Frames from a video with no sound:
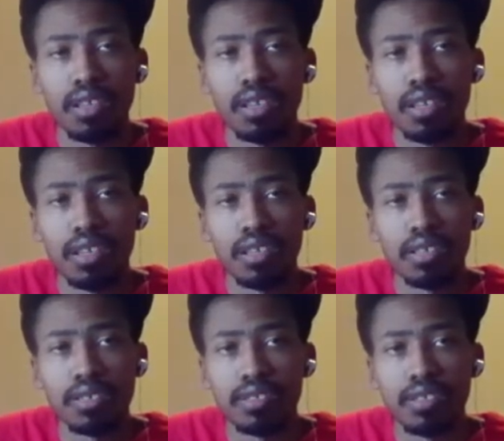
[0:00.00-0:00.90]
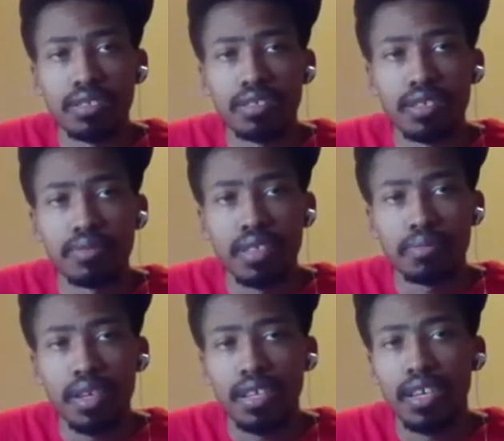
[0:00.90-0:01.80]
It's a touchy subject,
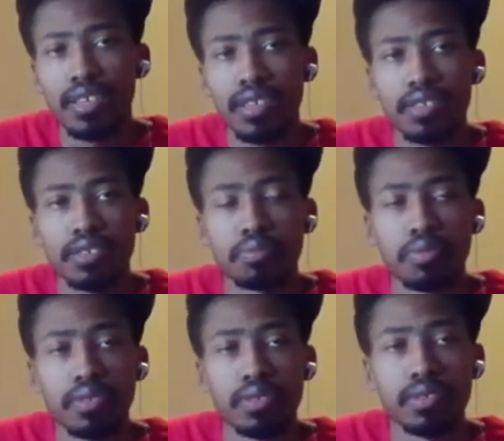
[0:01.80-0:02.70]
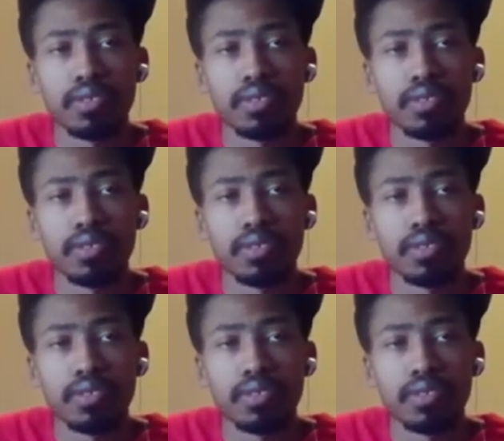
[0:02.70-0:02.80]
but I kind of get his point.